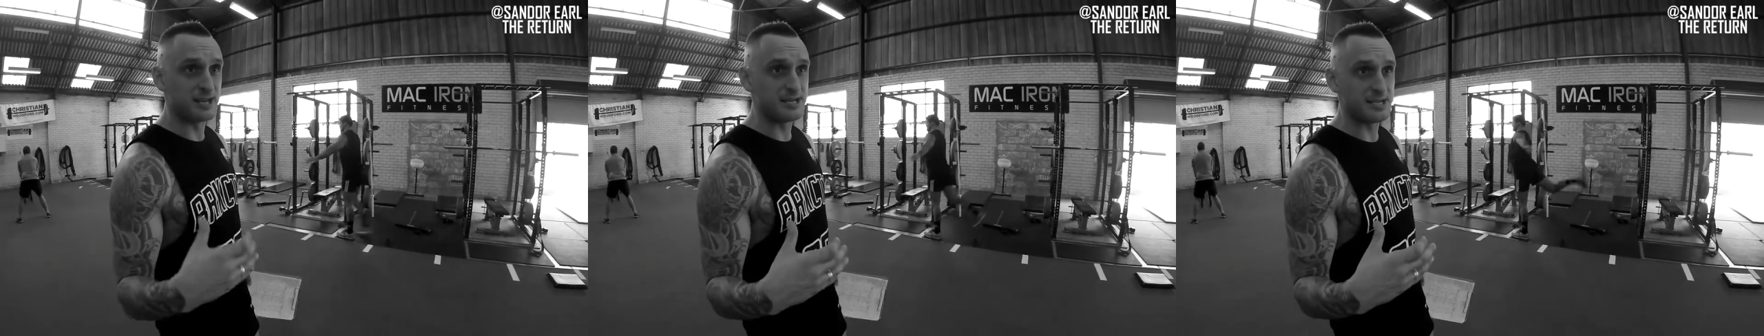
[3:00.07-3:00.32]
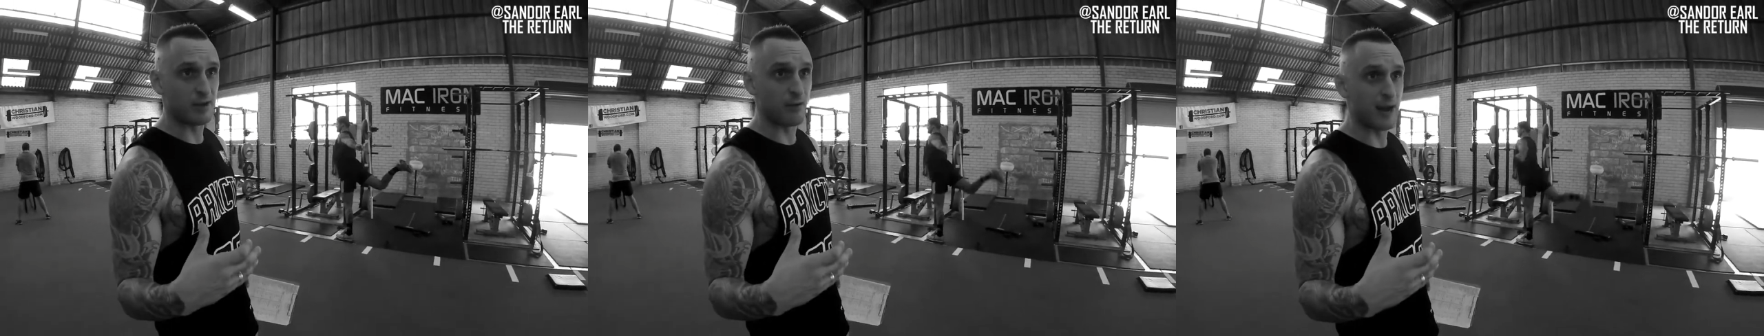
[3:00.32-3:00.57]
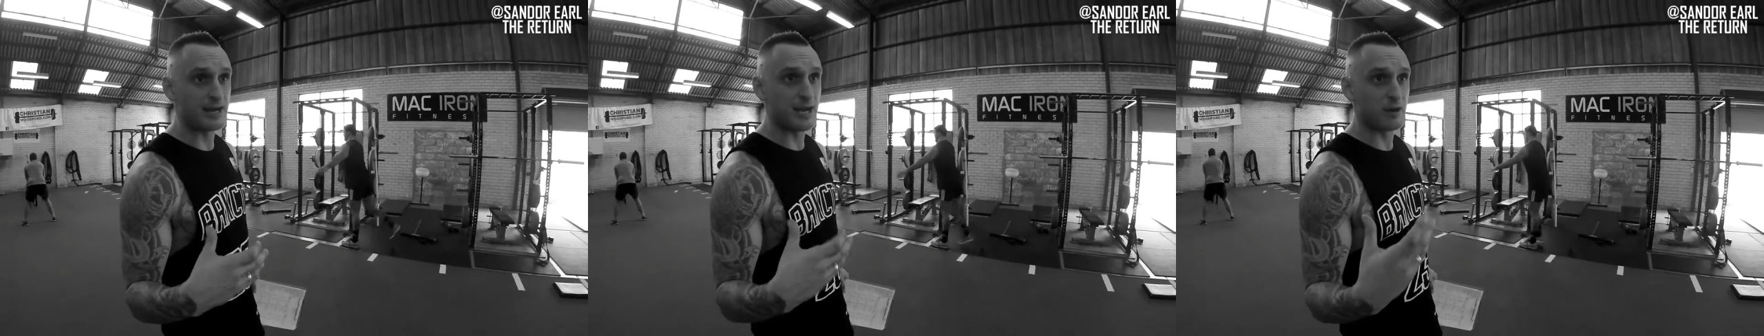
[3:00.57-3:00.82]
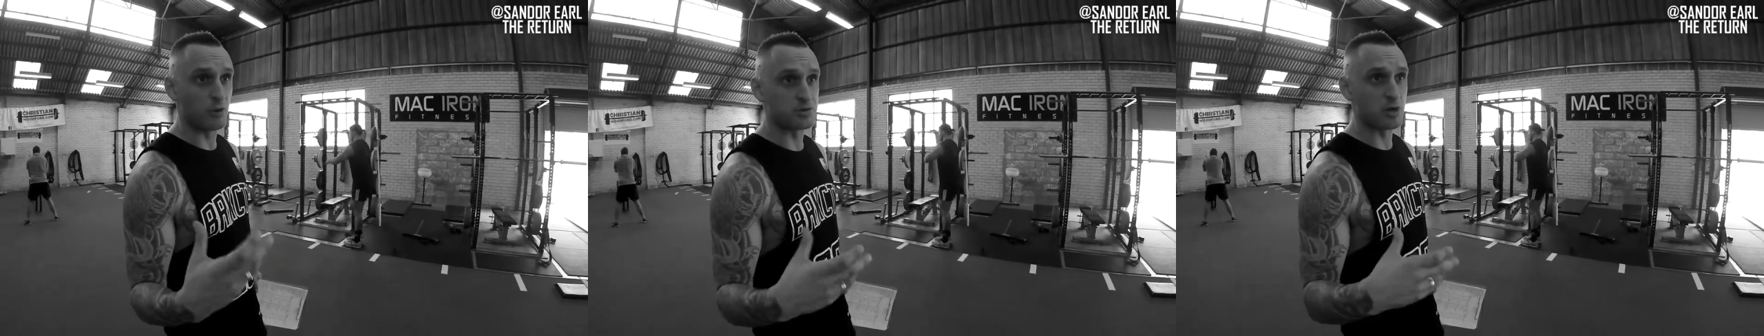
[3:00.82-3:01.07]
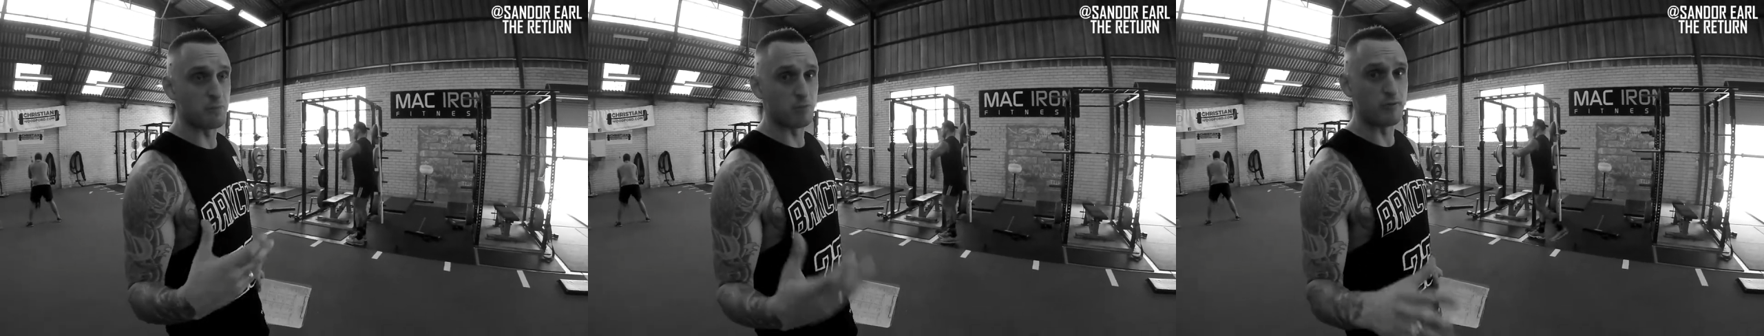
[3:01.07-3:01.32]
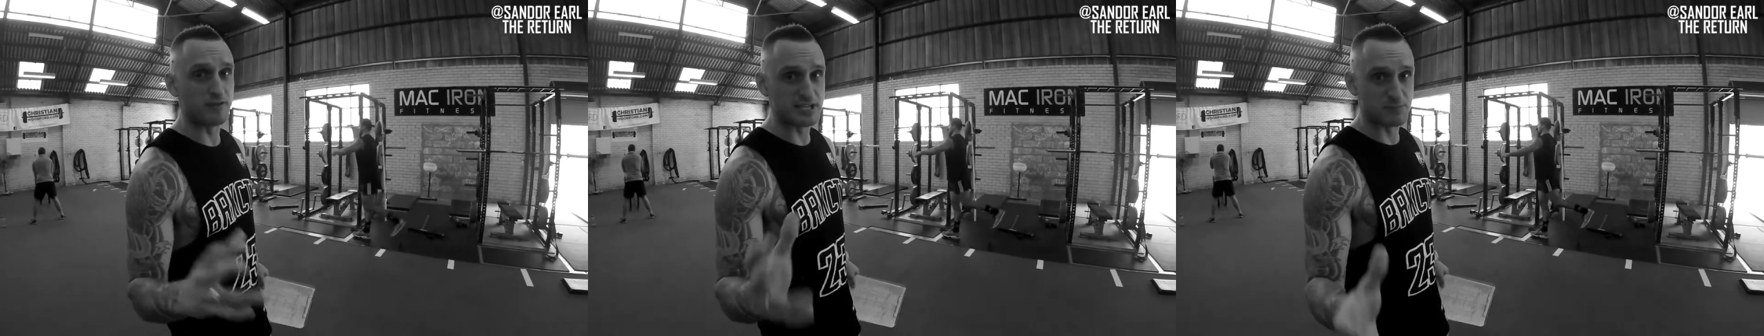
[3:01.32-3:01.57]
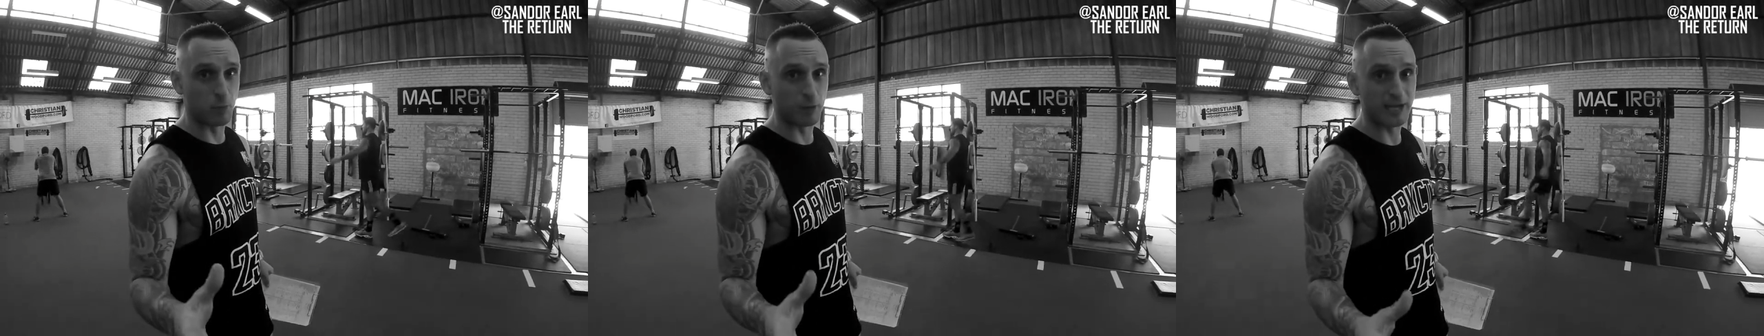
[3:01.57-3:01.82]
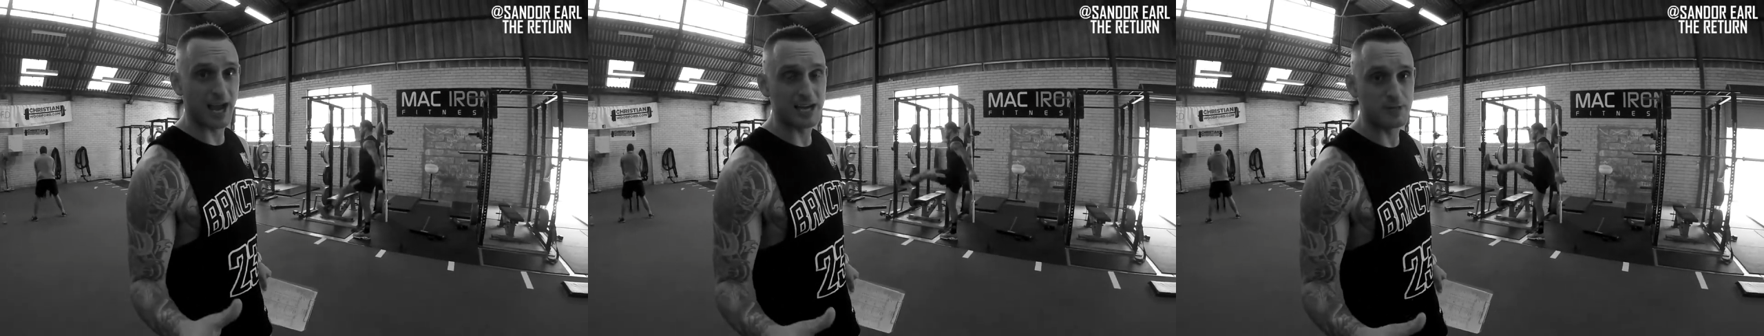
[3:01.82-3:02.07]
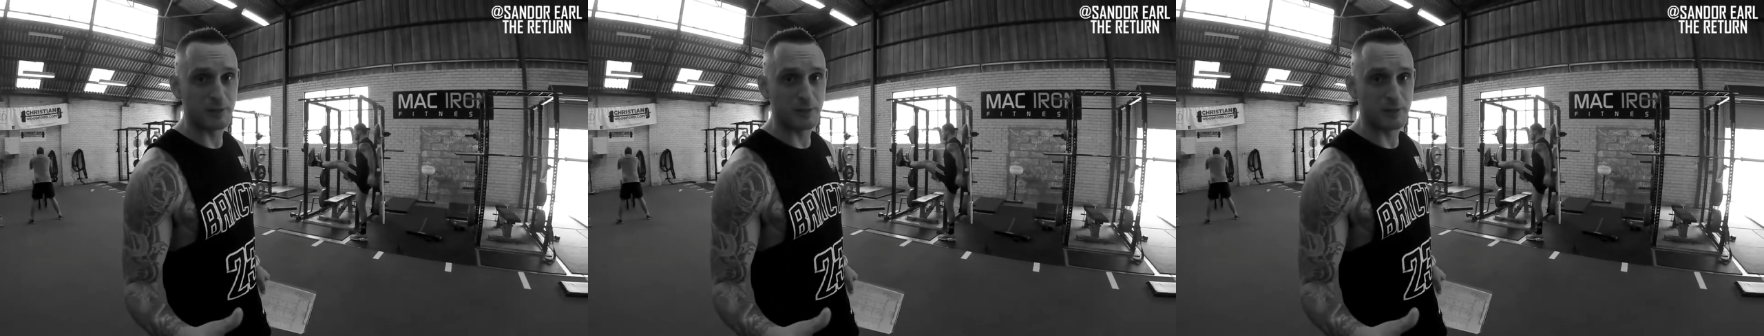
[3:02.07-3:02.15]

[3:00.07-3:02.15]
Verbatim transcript: decelerate, and also improving your sporting age.